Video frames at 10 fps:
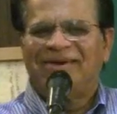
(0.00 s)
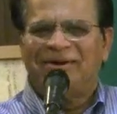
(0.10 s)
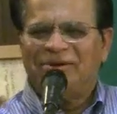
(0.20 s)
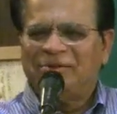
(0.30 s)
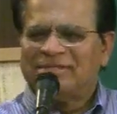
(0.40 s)

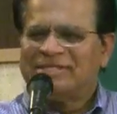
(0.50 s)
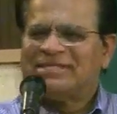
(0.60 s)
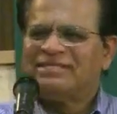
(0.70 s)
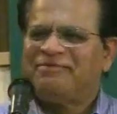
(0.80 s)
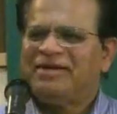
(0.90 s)
God
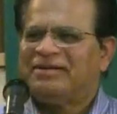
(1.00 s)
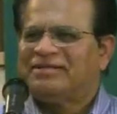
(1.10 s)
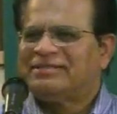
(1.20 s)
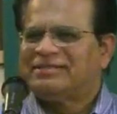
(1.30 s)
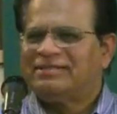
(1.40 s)
uses His
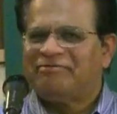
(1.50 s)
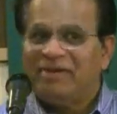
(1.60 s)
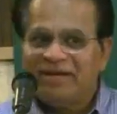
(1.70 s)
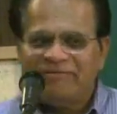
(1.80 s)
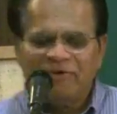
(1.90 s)
fingers. The
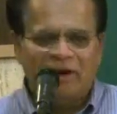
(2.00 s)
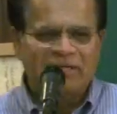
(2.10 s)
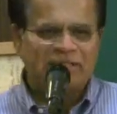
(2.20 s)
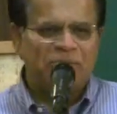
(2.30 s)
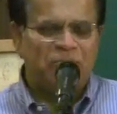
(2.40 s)
finger of
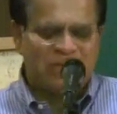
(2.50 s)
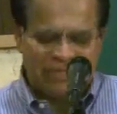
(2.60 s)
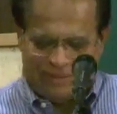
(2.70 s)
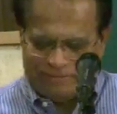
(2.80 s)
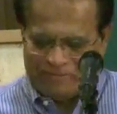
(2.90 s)
God is at
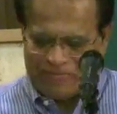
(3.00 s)
work.